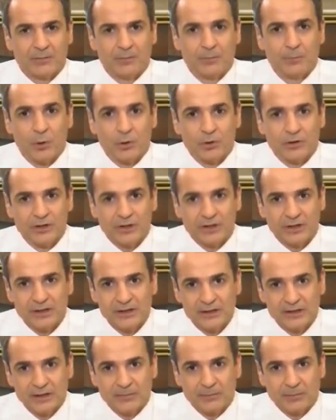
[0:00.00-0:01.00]
burden
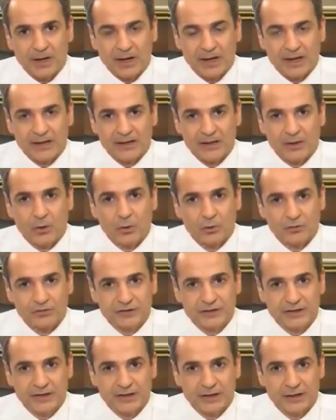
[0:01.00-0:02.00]
by
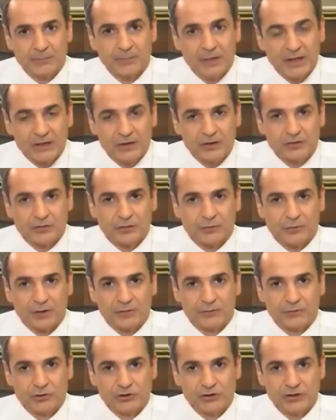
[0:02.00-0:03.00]
hosting millions of
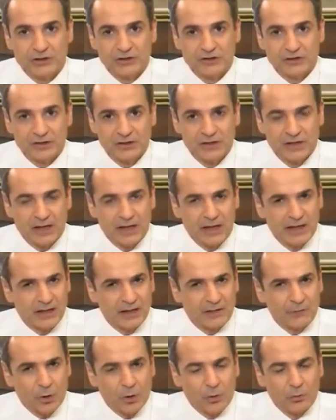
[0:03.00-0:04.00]
refugees, and
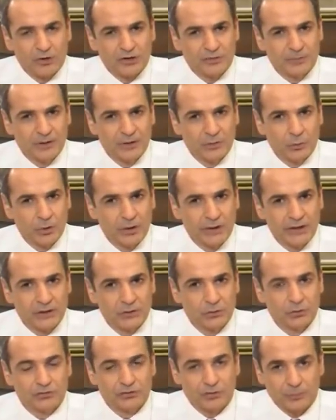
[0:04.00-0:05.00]
I've always been
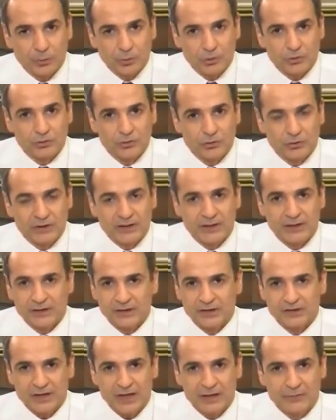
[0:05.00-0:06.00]
willing to support Turkey in
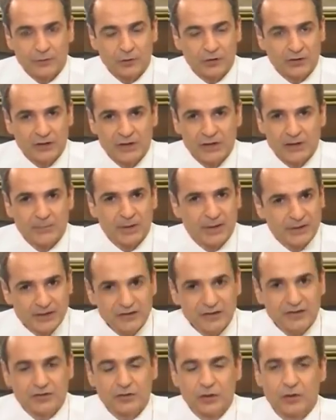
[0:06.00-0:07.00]
this effort. But
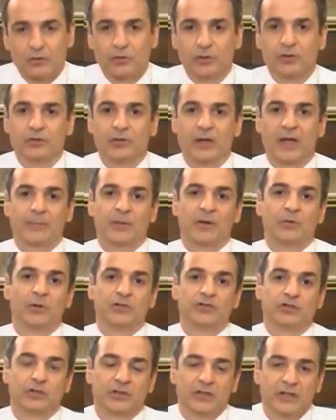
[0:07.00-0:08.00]
this is not going to happen,
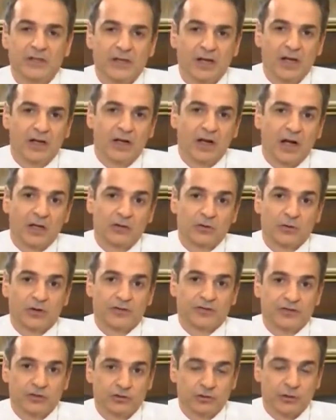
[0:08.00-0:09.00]
Richard, under
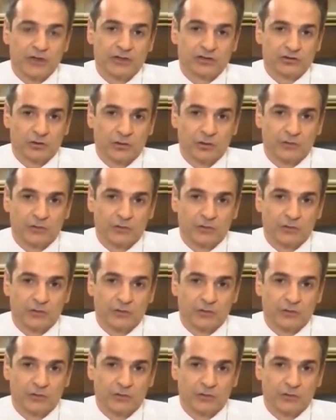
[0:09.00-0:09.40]
a situation